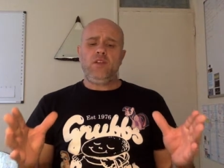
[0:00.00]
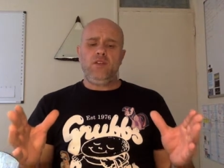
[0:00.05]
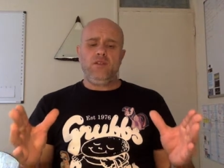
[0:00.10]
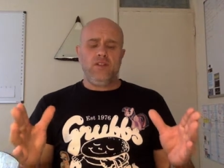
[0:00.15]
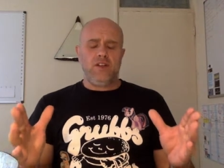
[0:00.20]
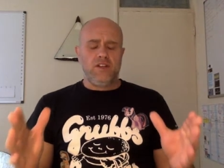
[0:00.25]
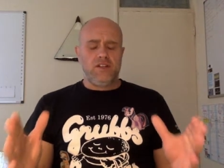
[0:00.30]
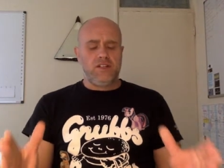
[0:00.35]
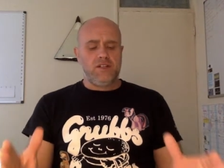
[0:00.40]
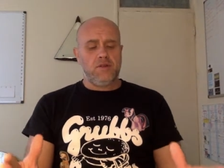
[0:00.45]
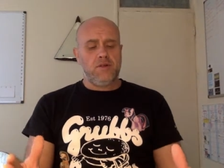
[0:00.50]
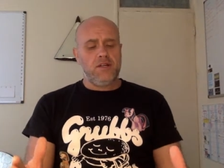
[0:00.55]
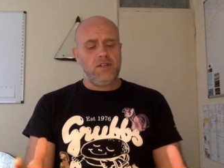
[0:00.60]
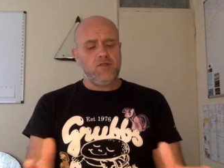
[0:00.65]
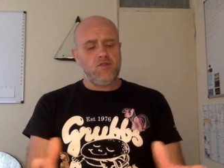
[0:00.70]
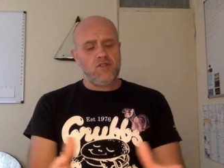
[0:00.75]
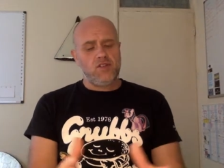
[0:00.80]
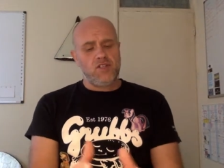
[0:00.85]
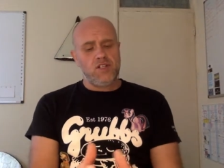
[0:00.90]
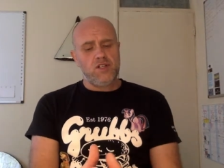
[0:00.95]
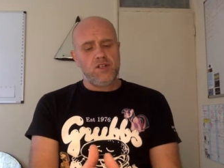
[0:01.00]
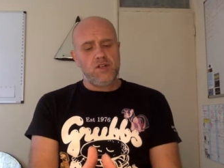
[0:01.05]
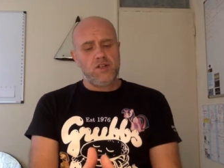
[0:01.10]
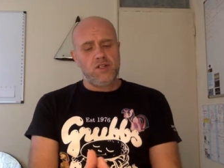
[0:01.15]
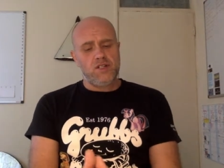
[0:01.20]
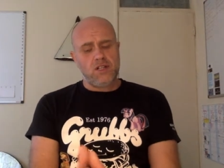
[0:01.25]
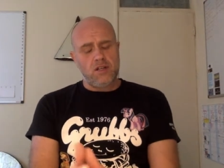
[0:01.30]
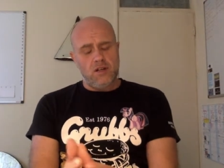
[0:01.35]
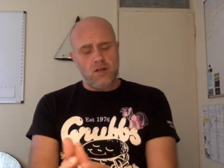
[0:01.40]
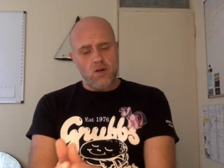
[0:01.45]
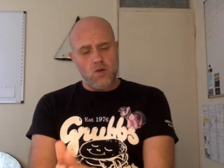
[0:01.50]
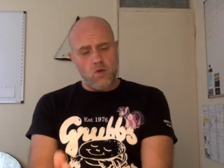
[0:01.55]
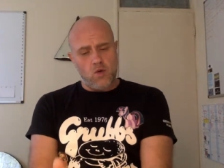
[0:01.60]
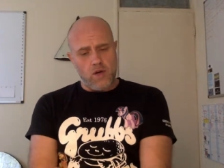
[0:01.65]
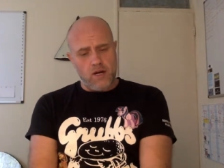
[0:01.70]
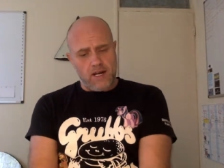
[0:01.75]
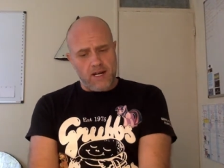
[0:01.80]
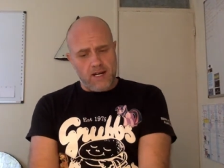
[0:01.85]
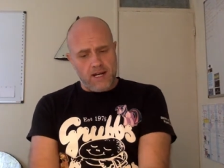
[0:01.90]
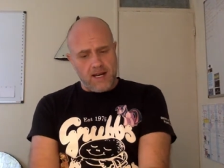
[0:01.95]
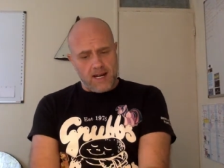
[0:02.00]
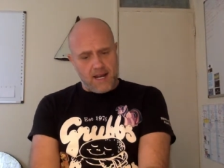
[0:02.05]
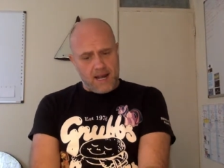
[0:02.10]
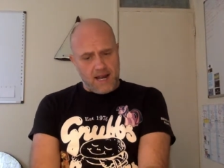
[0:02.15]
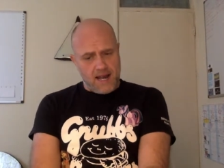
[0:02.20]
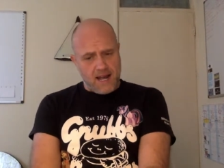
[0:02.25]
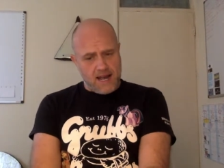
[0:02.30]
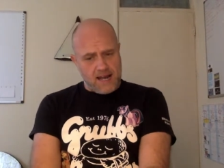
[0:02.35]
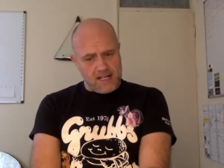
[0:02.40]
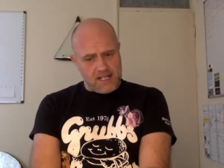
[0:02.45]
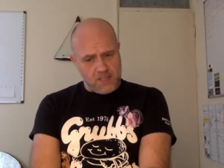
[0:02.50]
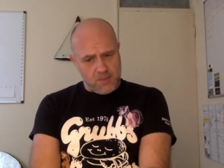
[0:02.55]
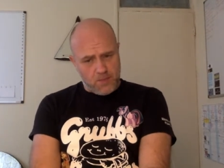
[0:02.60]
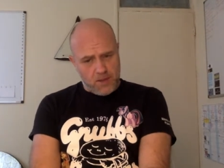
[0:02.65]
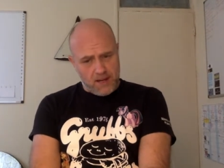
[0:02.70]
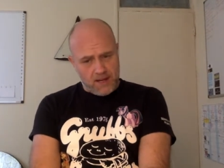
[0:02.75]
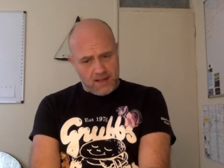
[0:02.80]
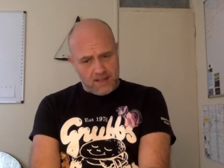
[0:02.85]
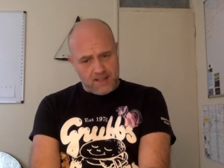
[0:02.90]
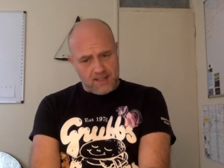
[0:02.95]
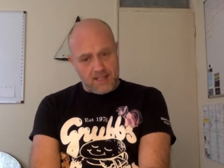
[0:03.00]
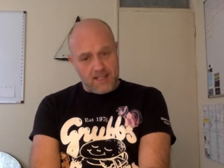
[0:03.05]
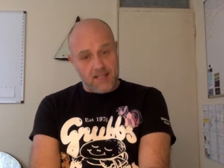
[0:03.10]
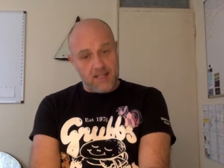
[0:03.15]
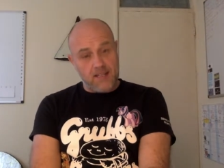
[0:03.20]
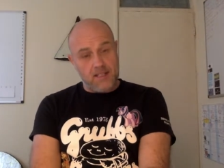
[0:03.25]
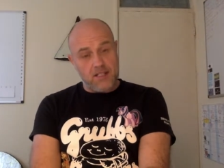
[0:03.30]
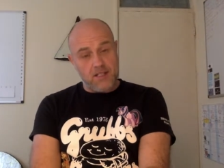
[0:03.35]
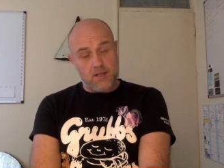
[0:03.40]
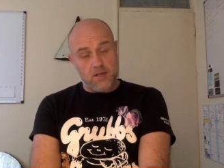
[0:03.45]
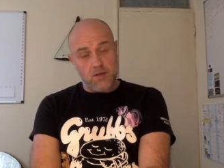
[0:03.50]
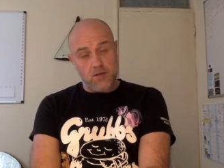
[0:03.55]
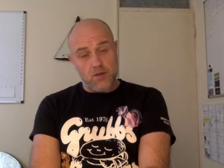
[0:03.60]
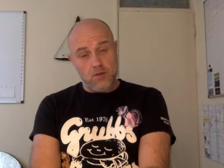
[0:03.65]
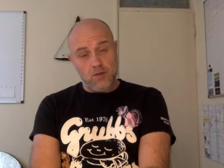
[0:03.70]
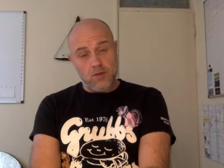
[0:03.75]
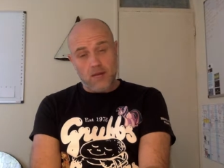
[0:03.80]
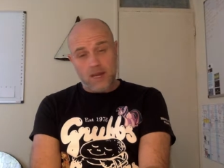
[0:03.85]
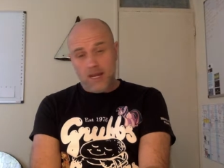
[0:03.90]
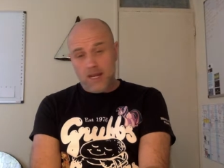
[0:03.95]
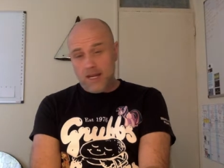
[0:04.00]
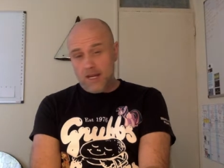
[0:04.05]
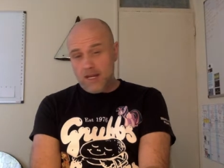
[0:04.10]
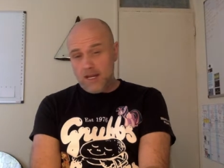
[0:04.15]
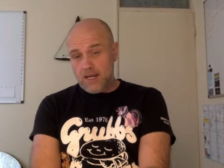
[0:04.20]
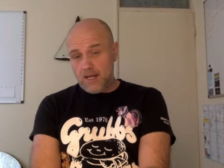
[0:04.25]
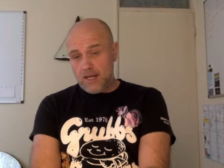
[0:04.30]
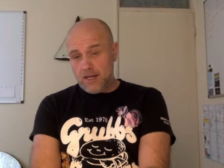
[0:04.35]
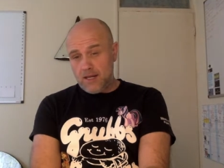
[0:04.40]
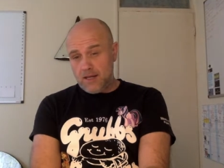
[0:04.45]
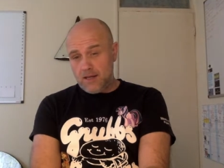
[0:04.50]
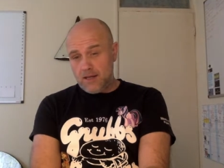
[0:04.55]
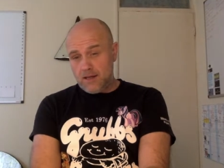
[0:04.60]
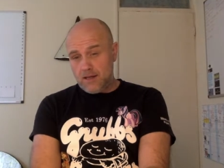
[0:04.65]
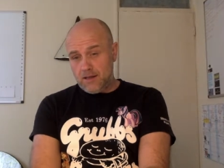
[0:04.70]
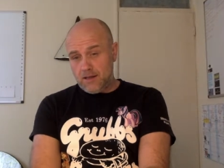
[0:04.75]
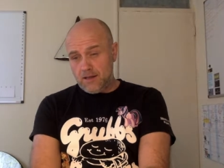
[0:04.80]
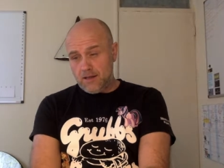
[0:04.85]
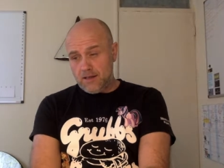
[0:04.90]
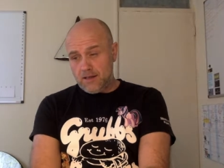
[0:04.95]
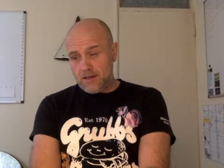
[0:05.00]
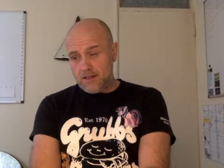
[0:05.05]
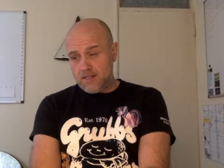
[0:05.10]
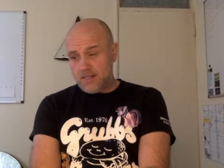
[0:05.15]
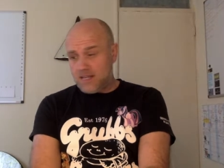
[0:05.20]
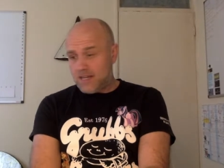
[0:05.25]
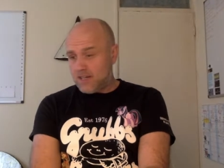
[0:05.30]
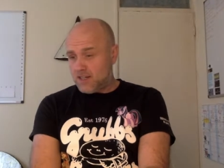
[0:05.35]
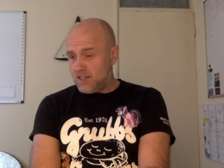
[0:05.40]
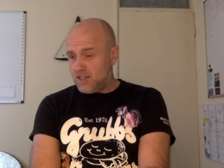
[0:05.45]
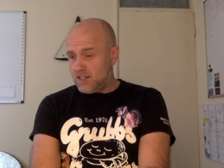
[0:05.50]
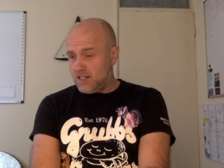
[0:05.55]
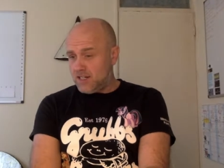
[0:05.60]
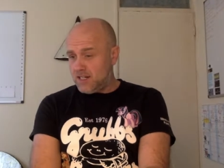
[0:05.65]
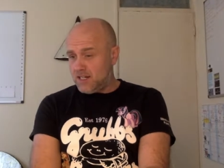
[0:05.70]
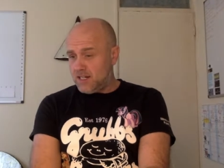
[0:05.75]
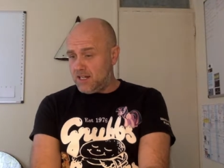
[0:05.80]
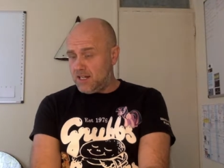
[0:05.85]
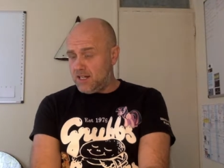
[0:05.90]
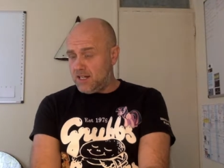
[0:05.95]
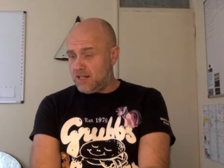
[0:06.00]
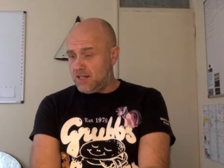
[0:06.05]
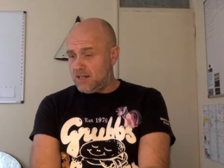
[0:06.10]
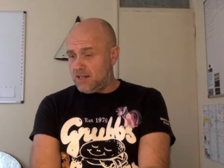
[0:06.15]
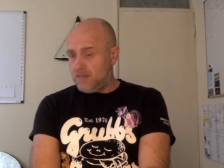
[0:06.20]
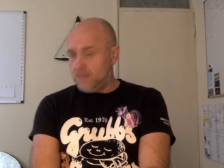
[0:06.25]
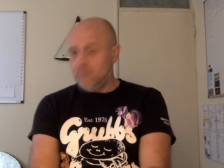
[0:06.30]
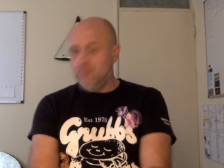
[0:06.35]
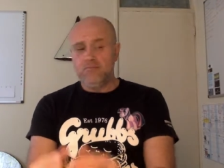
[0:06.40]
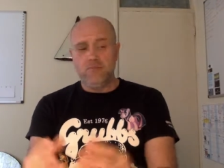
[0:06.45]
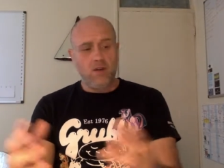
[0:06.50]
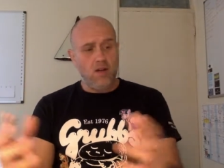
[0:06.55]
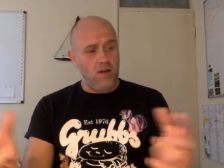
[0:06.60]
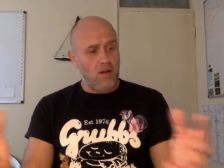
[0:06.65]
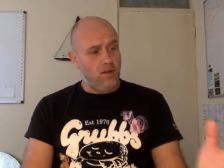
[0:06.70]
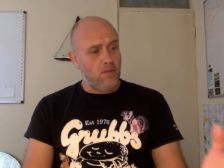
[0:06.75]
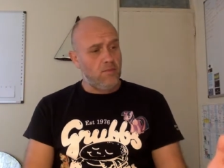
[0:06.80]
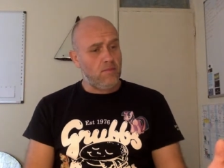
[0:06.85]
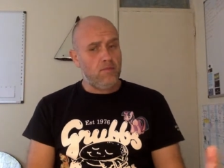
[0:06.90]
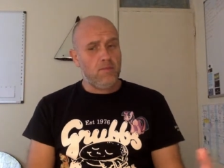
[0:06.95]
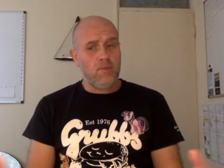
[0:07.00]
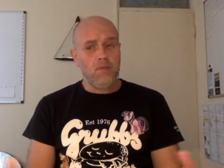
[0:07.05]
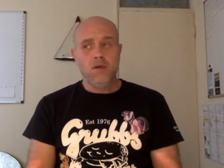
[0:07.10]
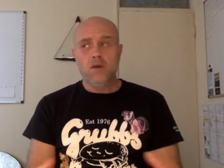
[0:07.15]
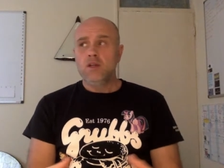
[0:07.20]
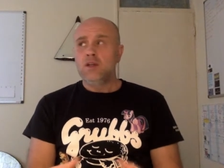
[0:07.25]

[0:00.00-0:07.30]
that to introduce a queer aspect into a sexually um,